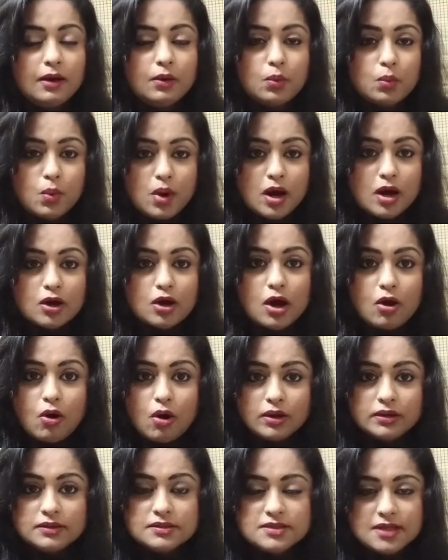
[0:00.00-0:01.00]
work
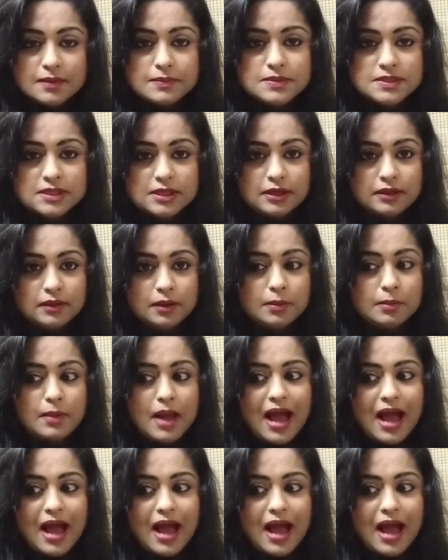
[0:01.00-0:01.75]
on Sanskritam